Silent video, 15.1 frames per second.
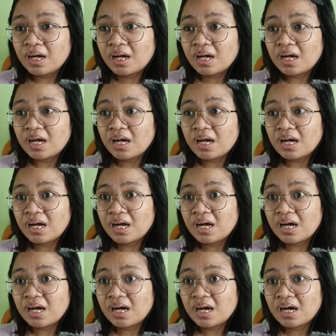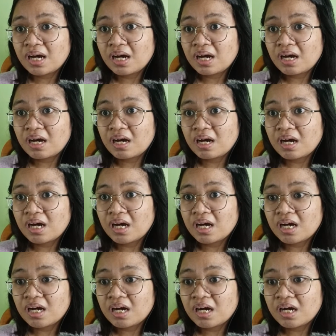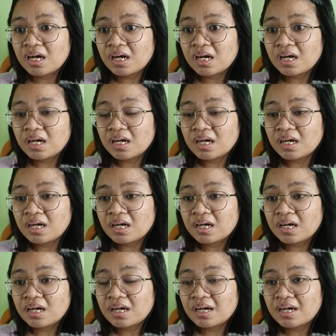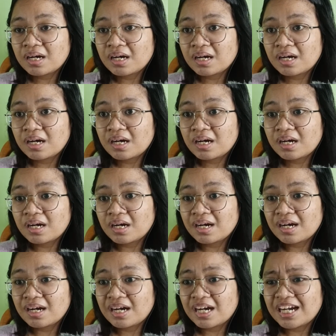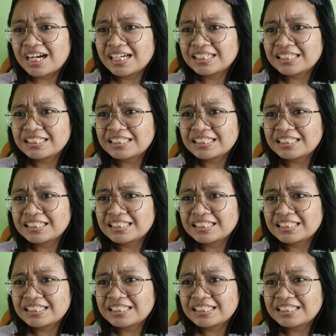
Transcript: Nothing is said.